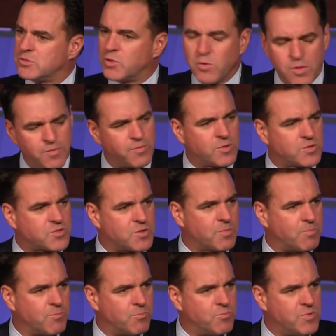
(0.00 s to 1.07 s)
truthful
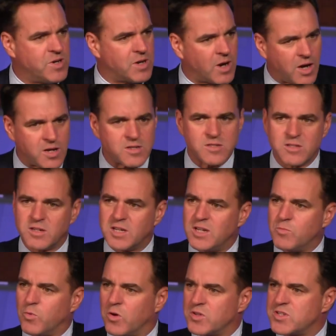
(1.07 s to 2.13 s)
to realize that
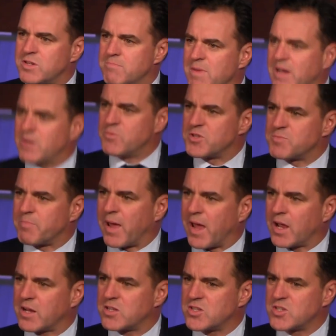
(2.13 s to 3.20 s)
he was, in many
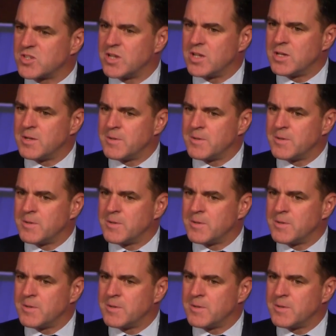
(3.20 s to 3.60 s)
respects,